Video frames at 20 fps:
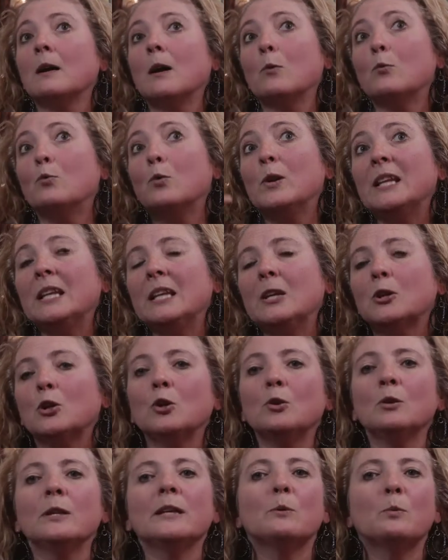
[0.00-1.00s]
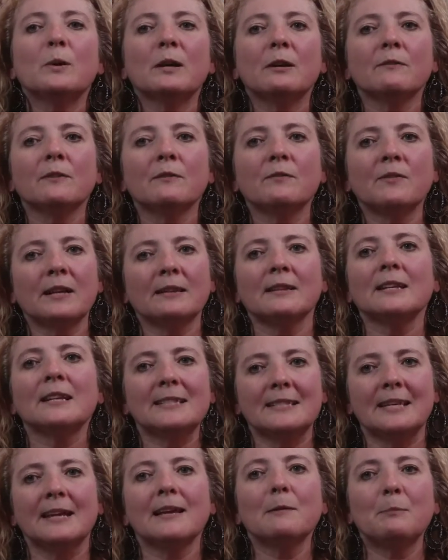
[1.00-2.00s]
really acutely aware of the fact that I take